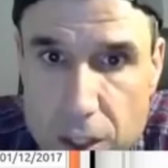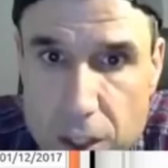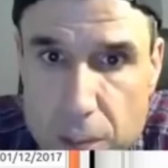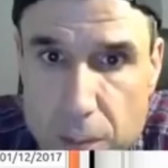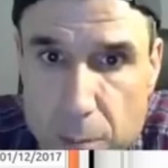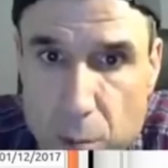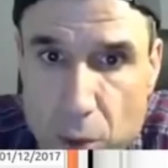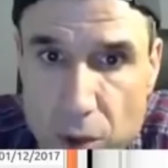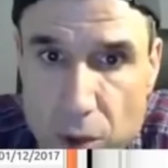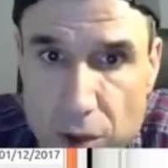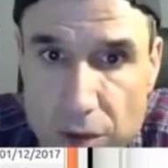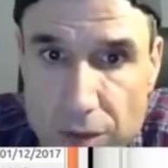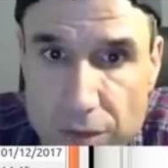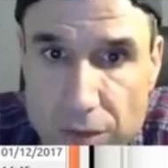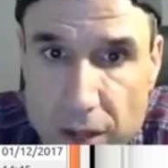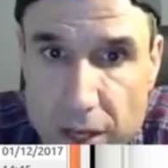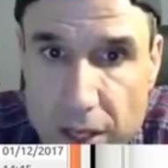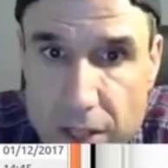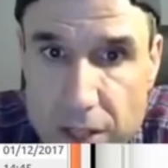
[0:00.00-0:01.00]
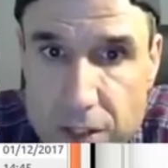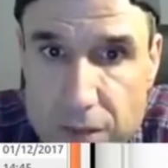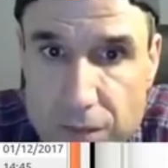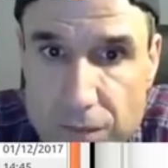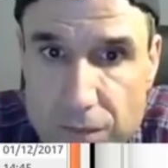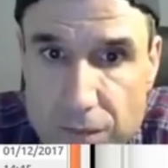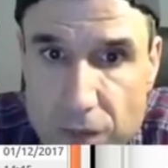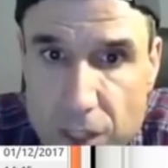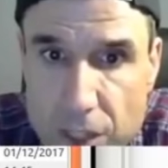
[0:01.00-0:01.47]
just to prove that
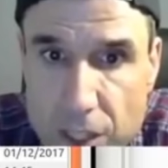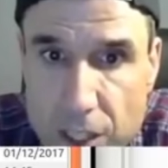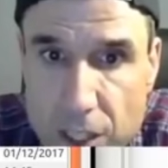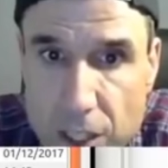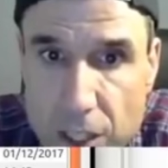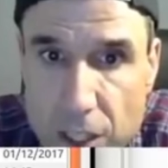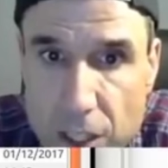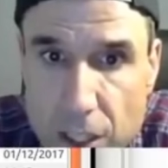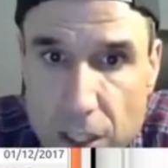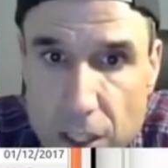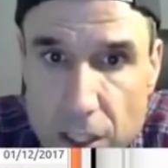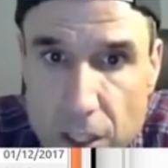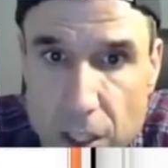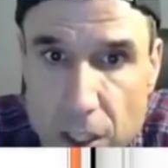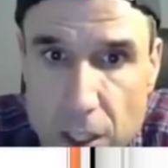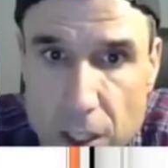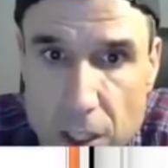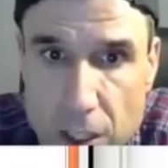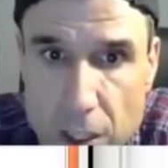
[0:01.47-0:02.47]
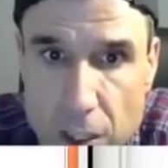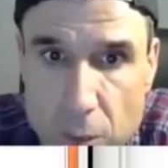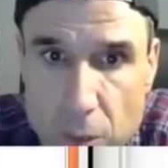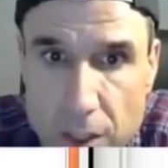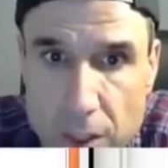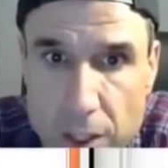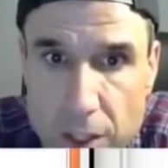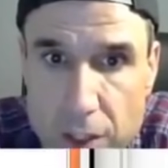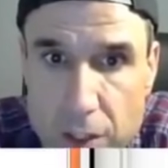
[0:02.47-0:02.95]
it's.
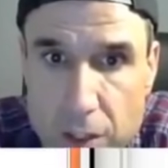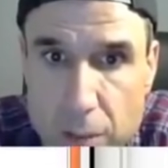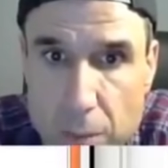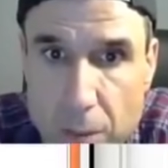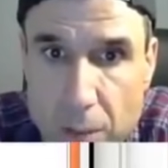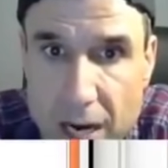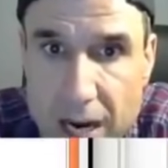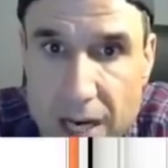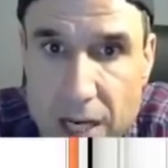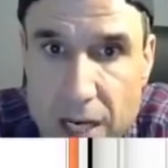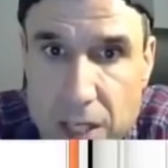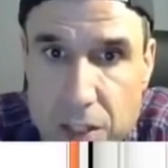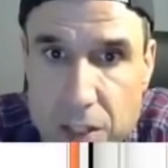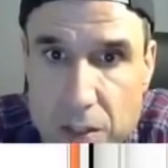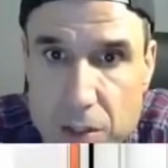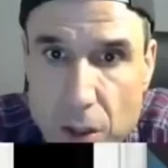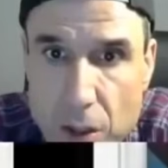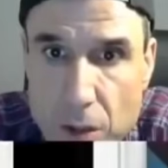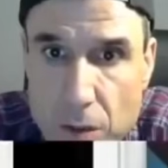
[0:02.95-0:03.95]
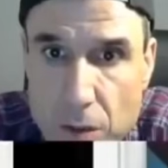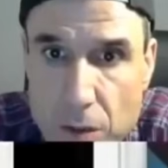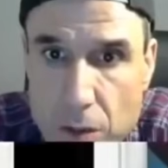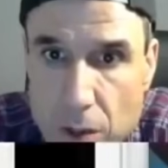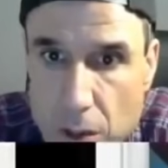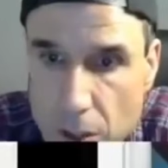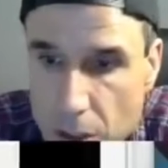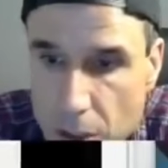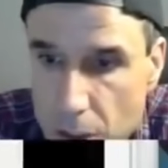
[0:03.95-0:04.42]
We're gonna my
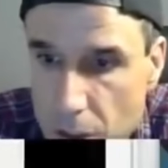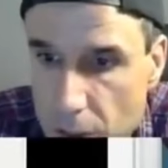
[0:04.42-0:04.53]
distro,